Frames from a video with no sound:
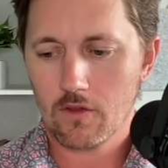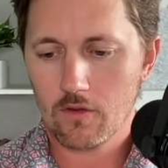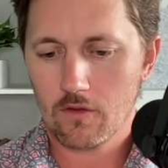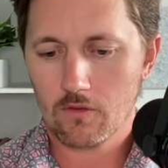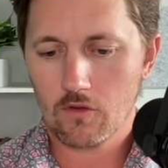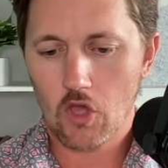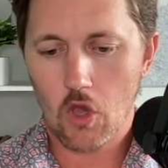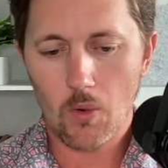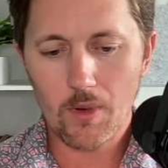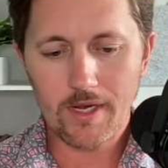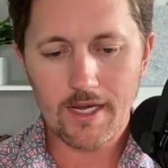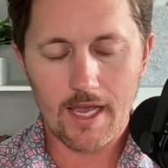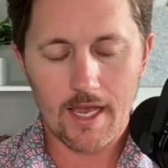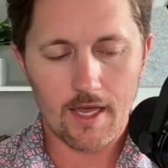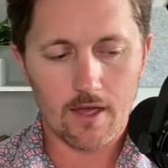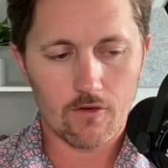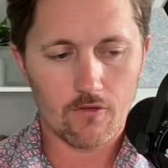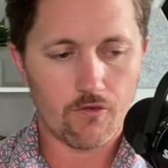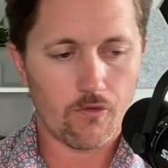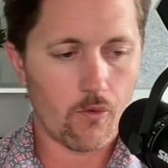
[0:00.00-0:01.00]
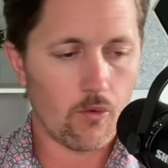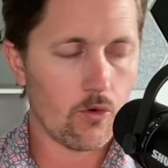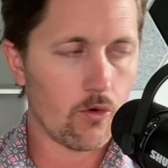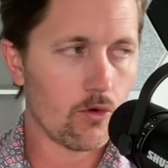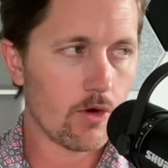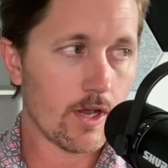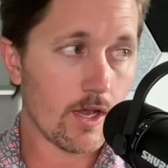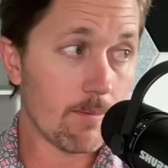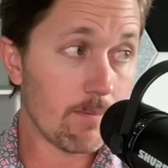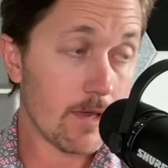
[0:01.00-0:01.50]
going down
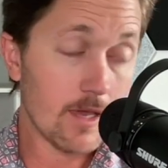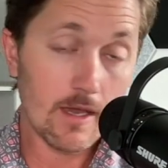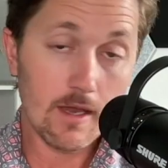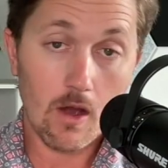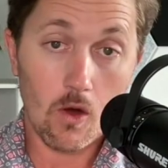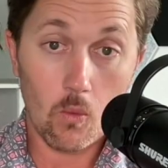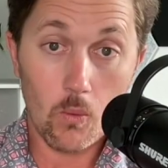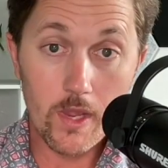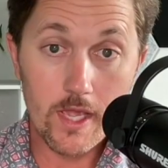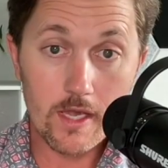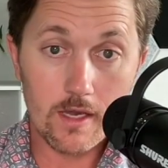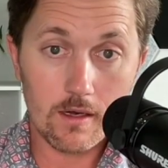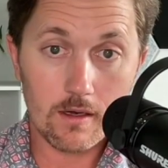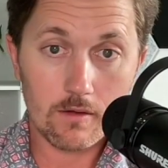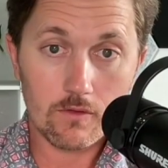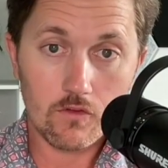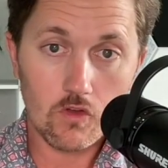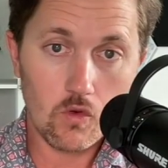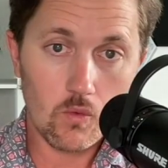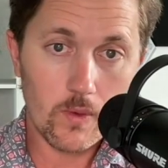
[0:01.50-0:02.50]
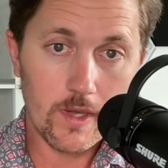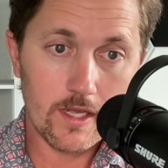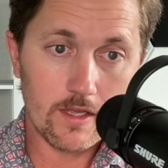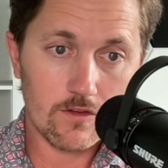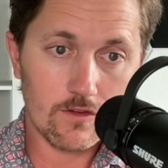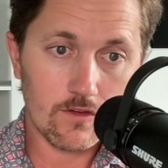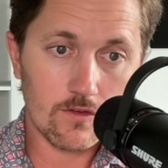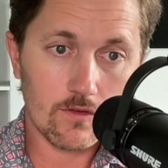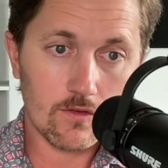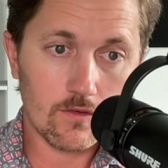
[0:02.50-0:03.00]
for, it could be a week, 2
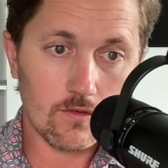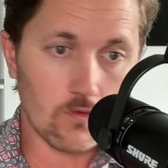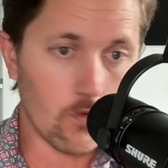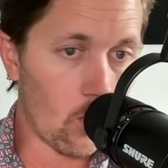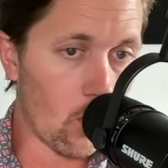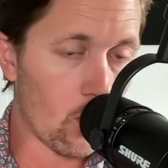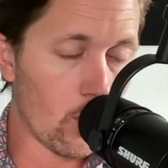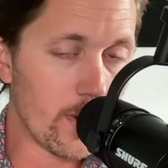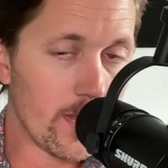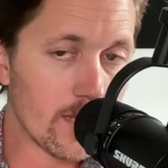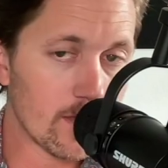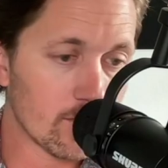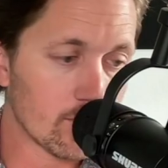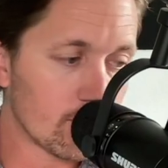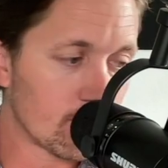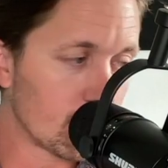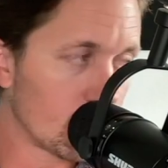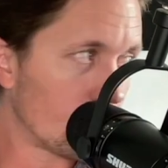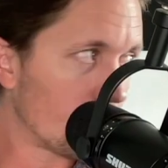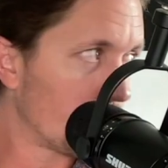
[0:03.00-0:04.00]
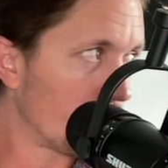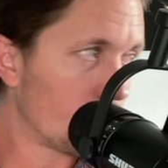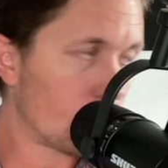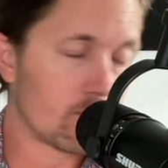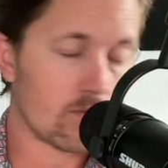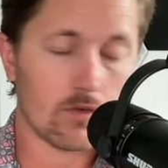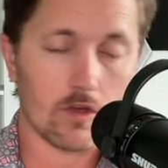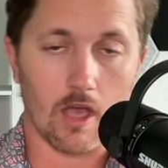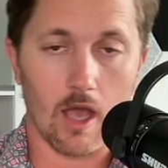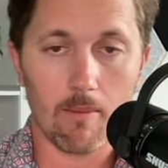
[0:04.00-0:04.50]
weeks, 4 weeks,
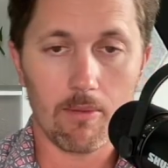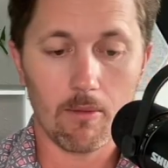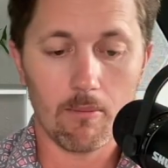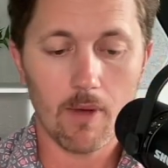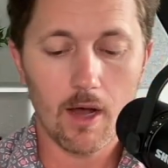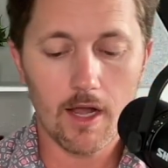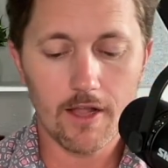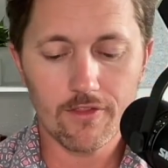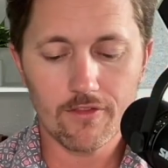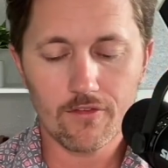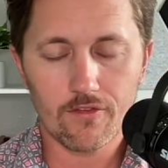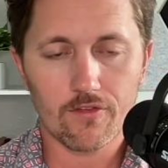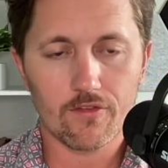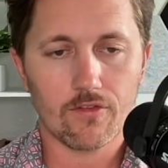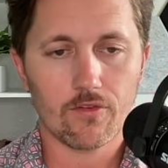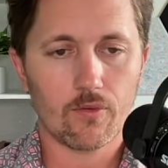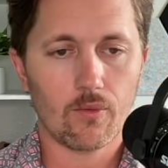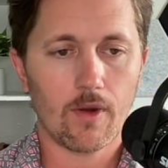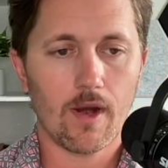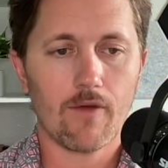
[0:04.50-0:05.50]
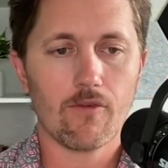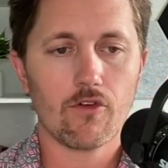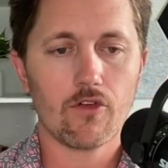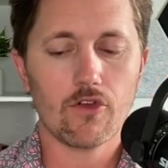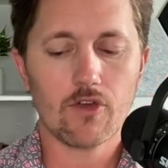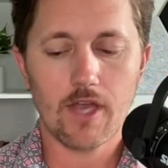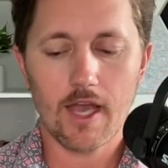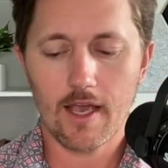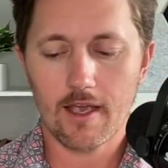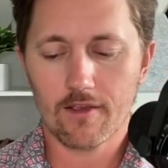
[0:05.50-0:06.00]
a couple months, whatever
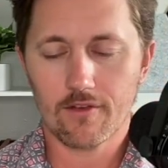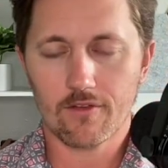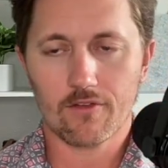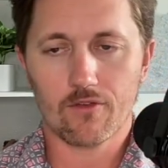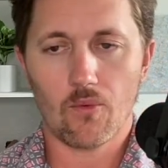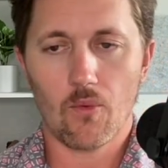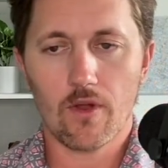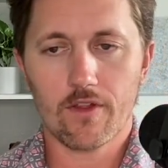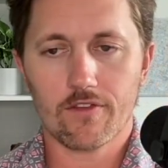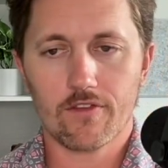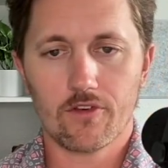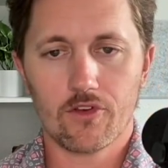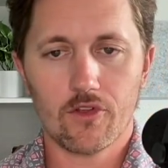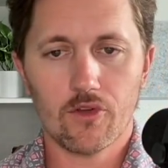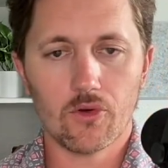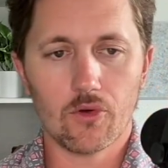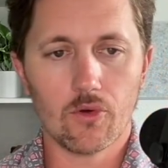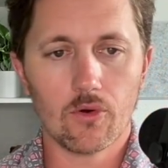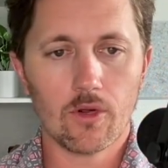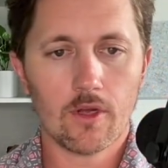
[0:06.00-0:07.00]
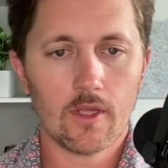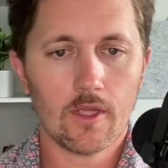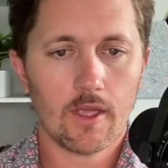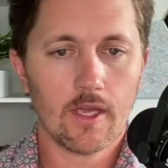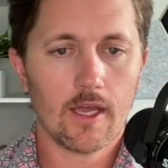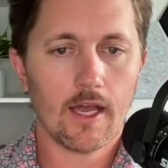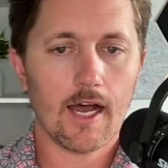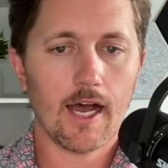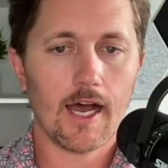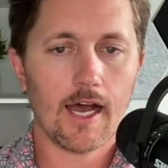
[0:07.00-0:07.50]
you guys want to do.
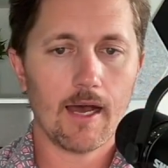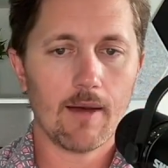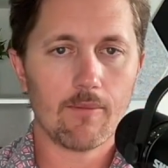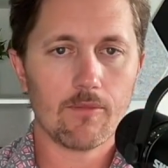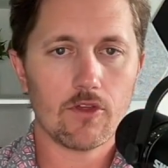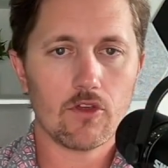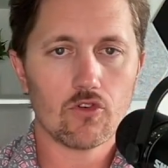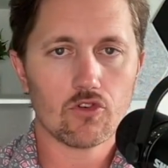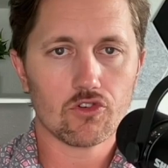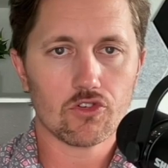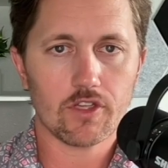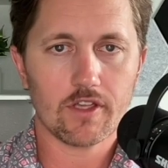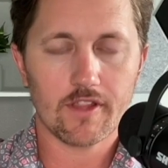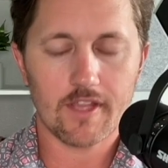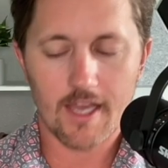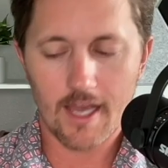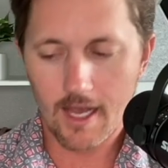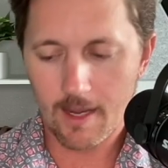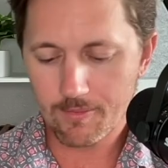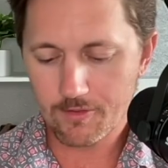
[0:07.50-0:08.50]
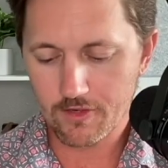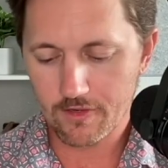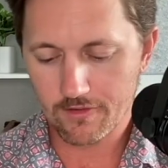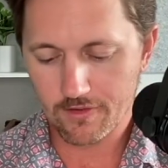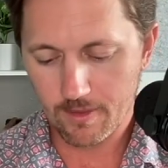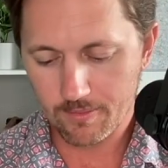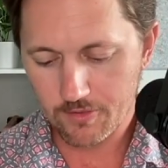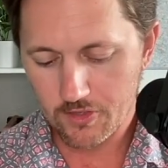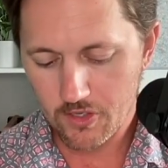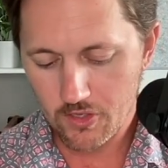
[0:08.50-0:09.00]
Usually the option is
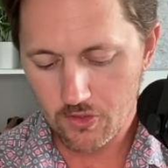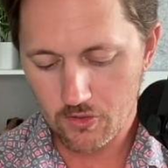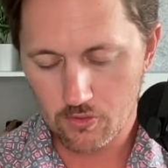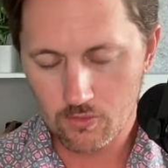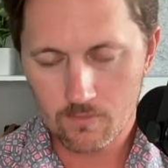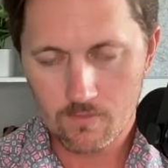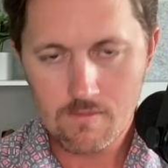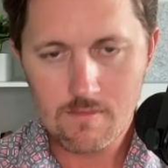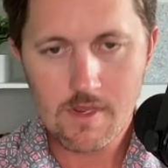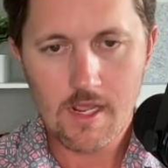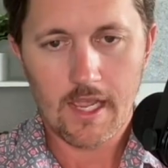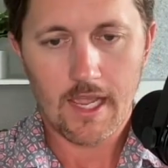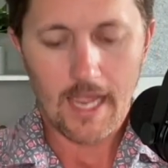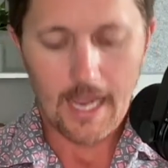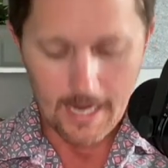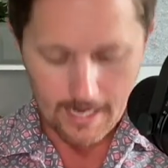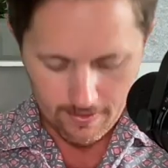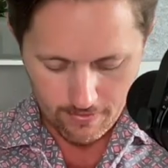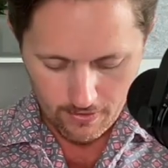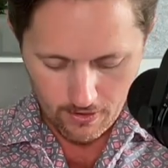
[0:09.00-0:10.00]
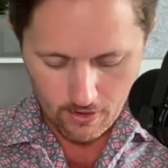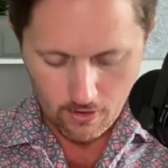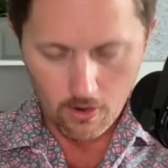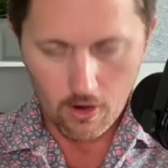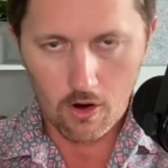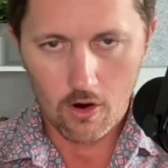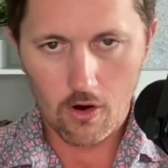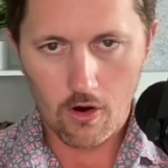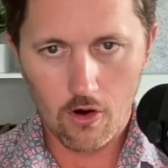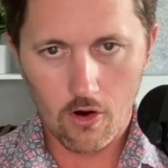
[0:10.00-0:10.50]
up to you. And
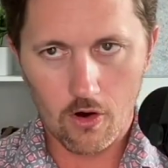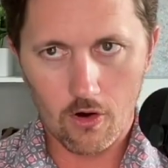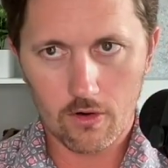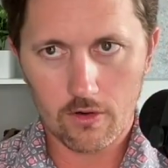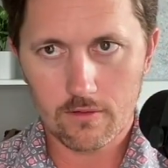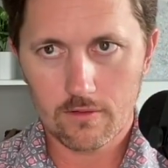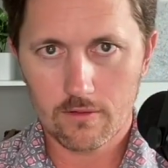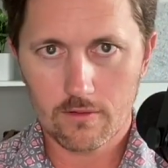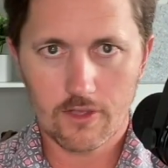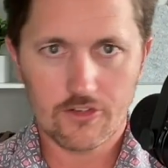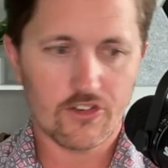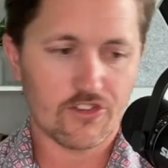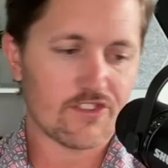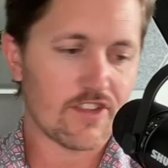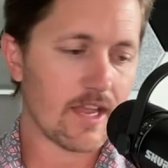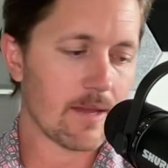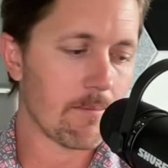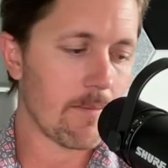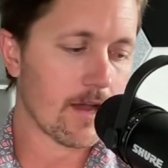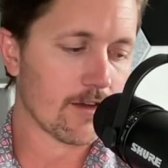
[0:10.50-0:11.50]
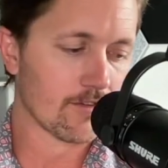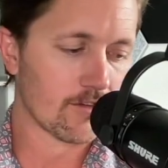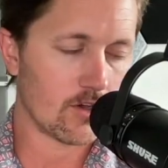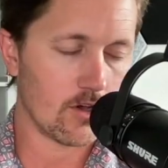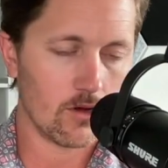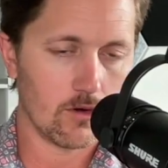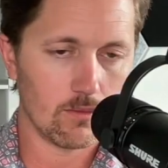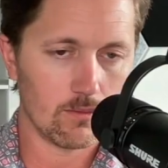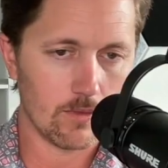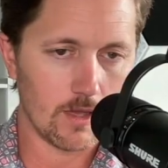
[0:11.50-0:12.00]
there are, let's just take
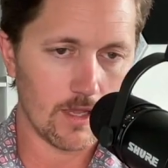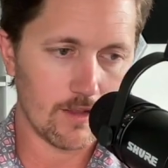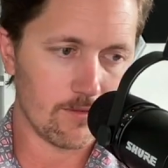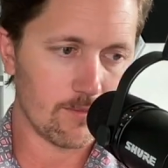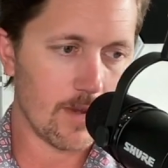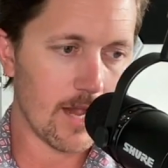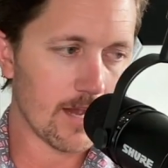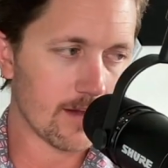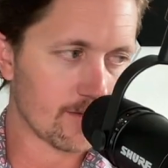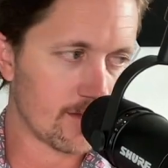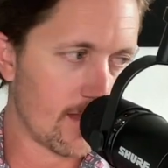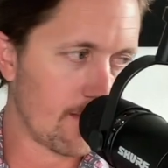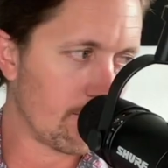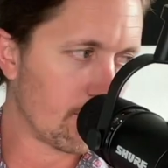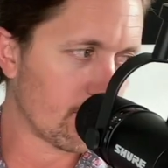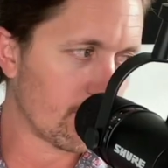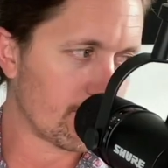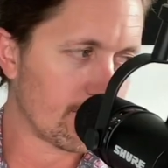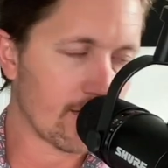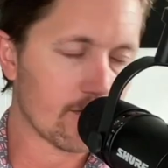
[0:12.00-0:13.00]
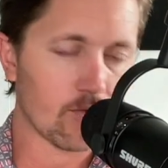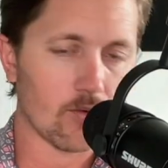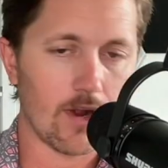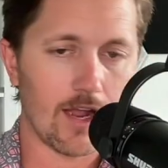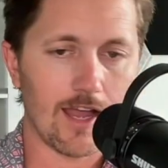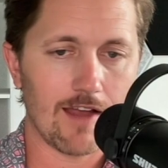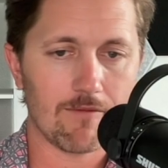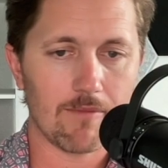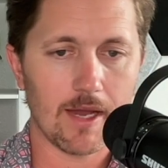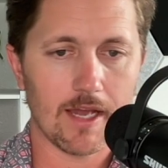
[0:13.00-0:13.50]
Mexico as my example because that's where I
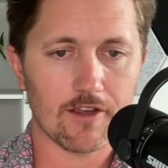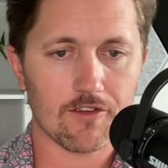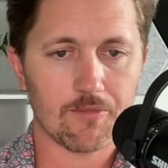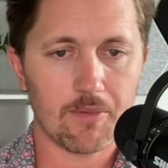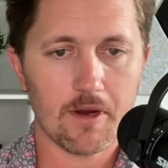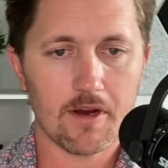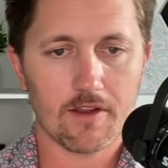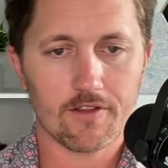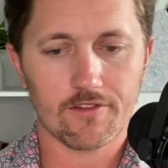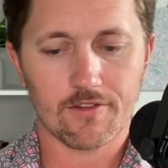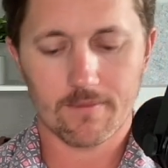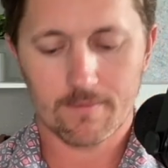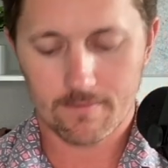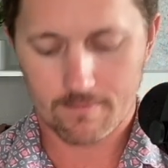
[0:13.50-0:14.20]
have my experience.